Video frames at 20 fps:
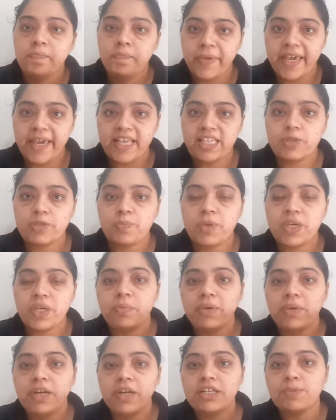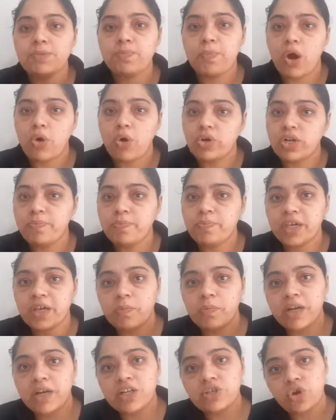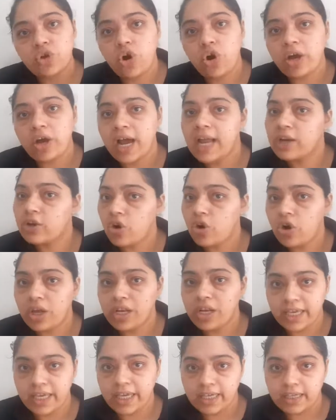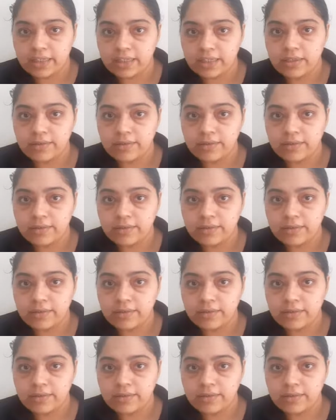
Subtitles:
paste pigments, powder pigments, or alcohol ink.